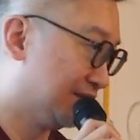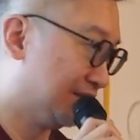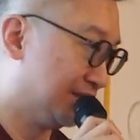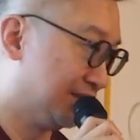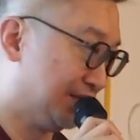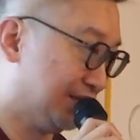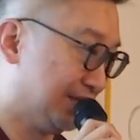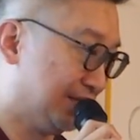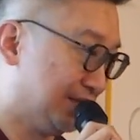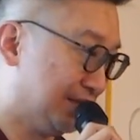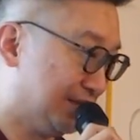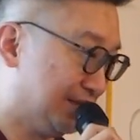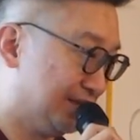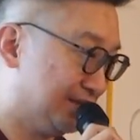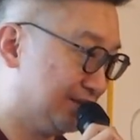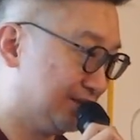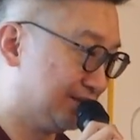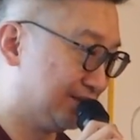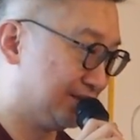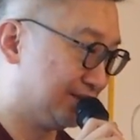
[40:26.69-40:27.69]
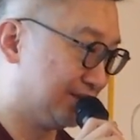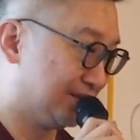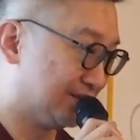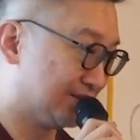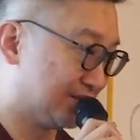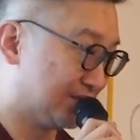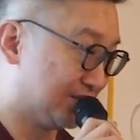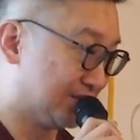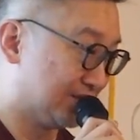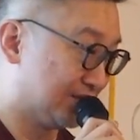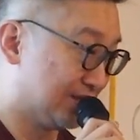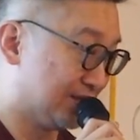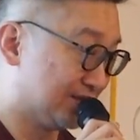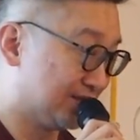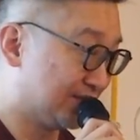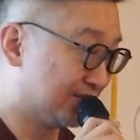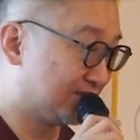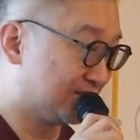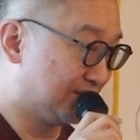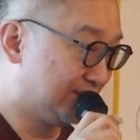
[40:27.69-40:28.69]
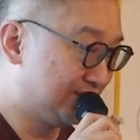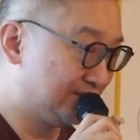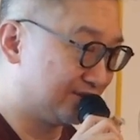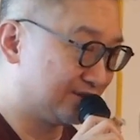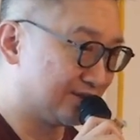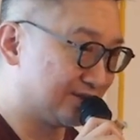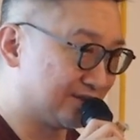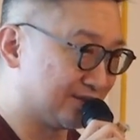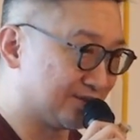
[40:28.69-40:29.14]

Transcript: He he's, he's in his sixties.